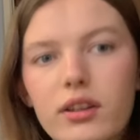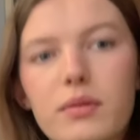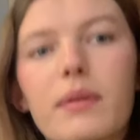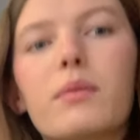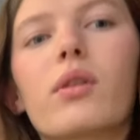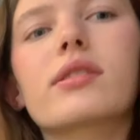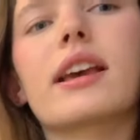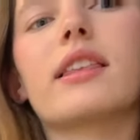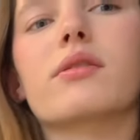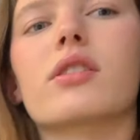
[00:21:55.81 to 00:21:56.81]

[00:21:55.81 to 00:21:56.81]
When we walked in, there was